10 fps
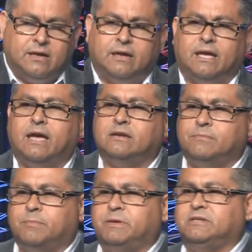Handing
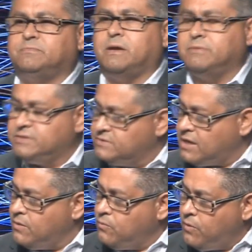him a piece of paper, he says,
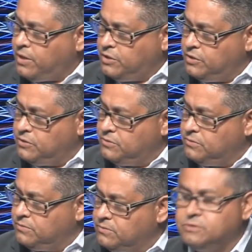I want
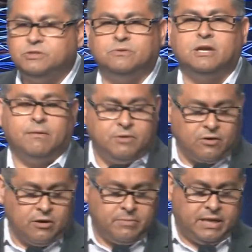you to come to
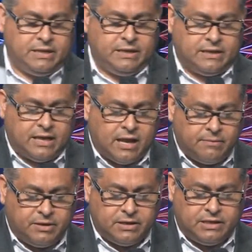our meeting, and
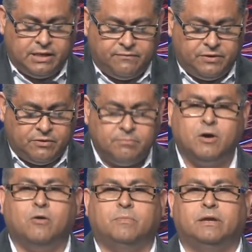I'm going to give you a
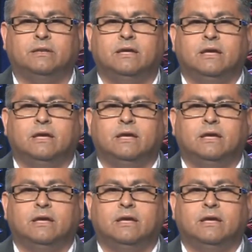moment